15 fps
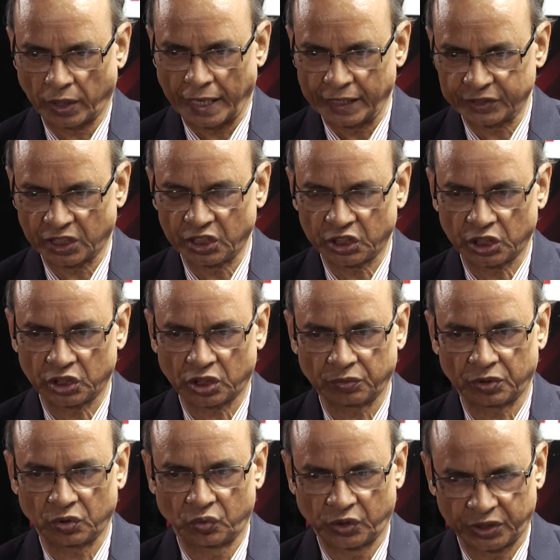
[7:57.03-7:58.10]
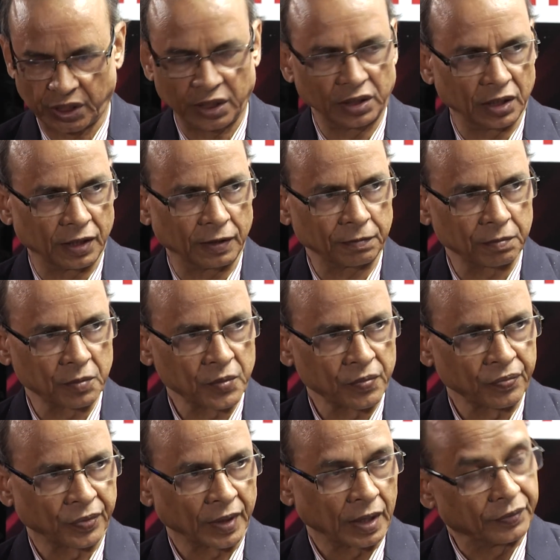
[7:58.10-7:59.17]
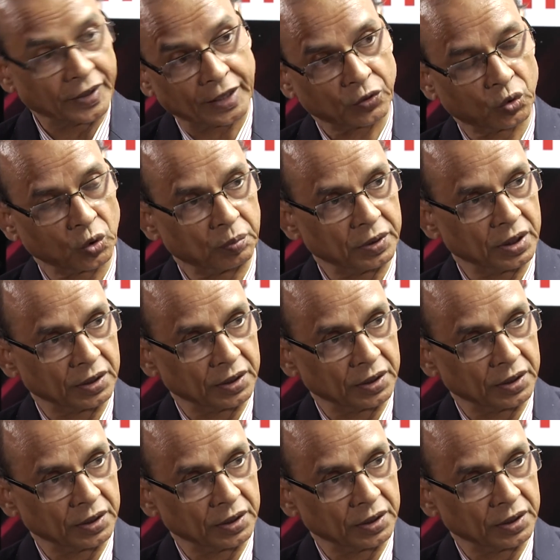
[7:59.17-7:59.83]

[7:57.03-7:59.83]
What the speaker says: agenesis of the vagina, that could be